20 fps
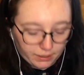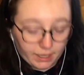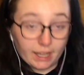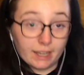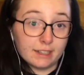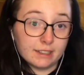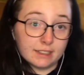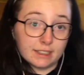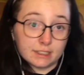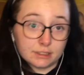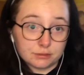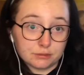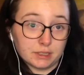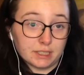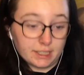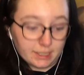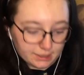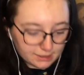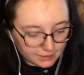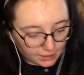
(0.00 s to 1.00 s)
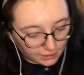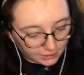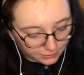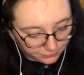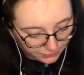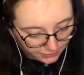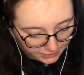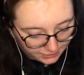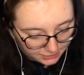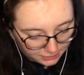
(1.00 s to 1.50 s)
and it's really
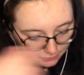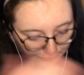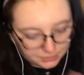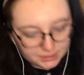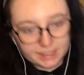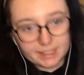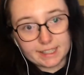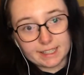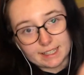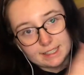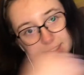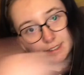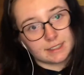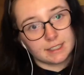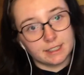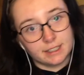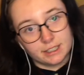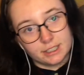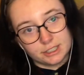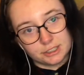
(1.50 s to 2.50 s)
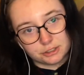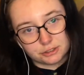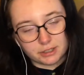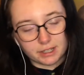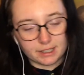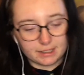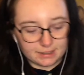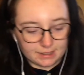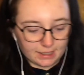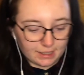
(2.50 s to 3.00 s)
satisfying because obviously it gets
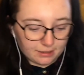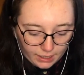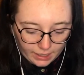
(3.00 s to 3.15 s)
striked out.